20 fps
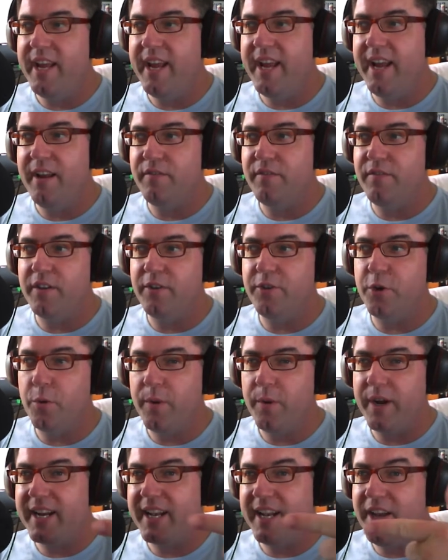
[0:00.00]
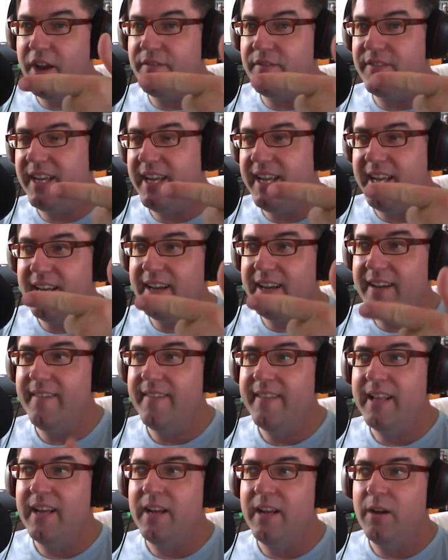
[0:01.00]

We have directly over here